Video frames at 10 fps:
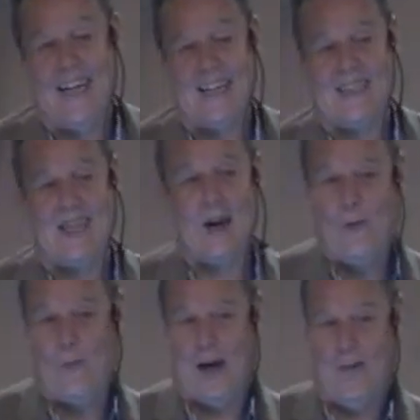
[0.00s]
She
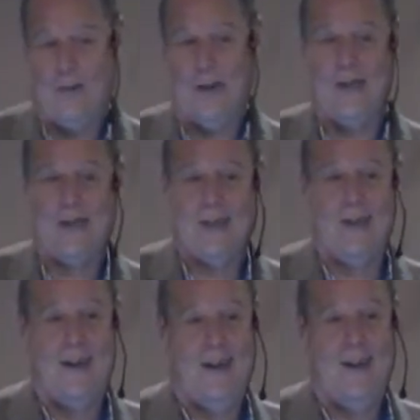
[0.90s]
has two
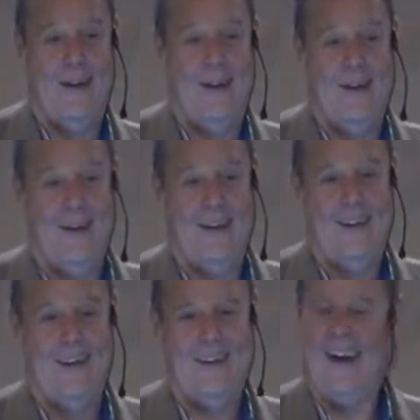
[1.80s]
favorites.
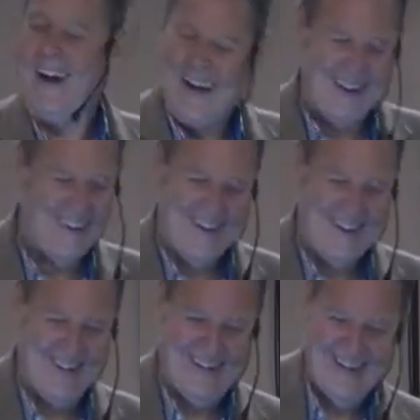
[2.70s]
Not
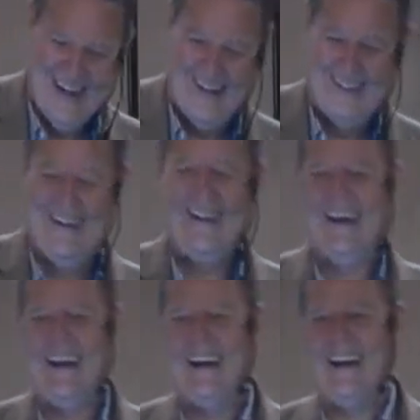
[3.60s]
how to do,
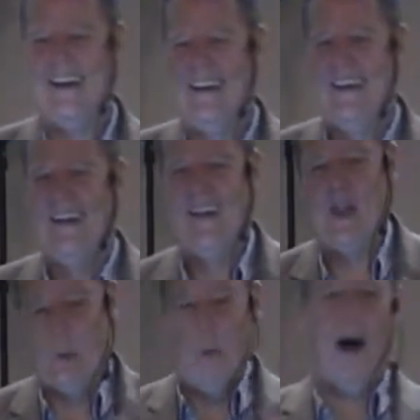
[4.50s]
no. Uh,
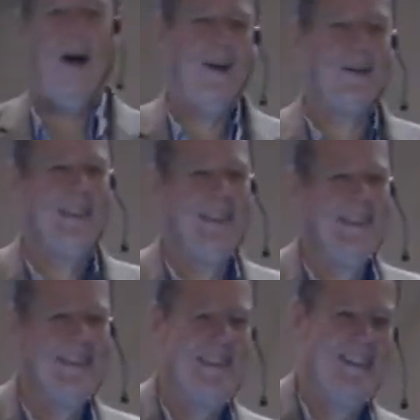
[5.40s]
the
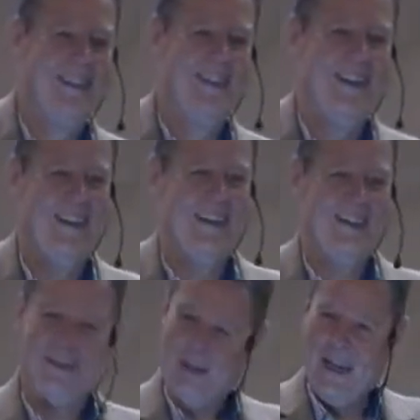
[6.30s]
Waltons,
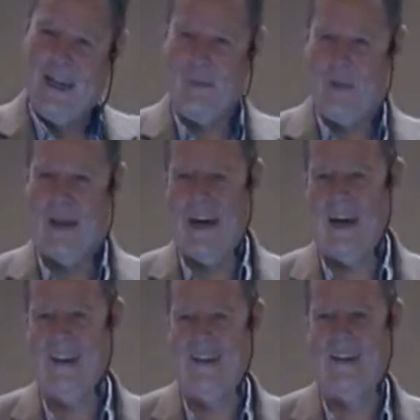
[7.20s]
it's way up
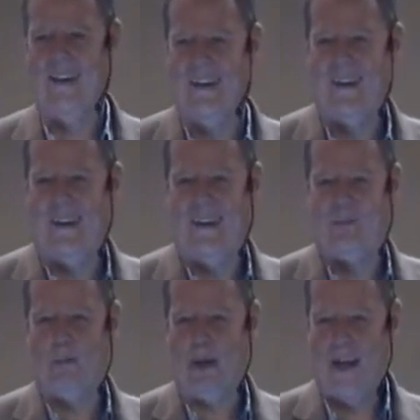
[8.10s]
there,
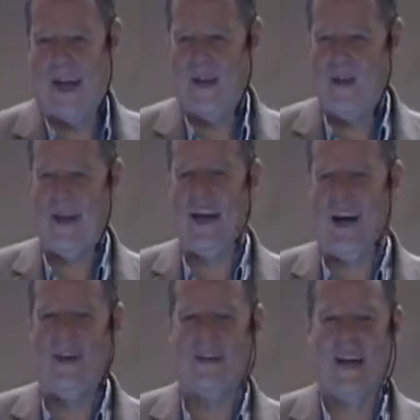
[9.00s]
but I
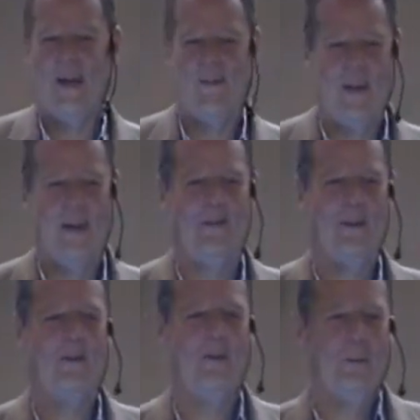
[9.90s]
think all-time
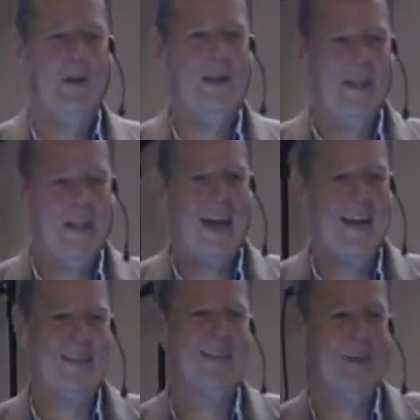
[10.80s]
favorite would be
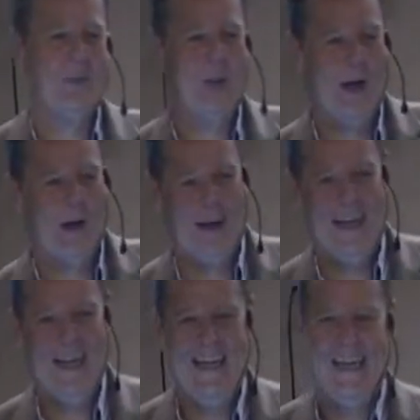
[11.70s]
Little House on the
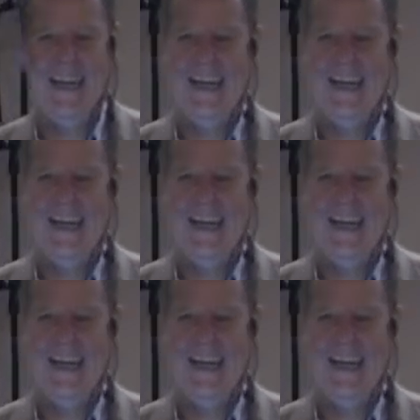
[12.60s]
Prairie.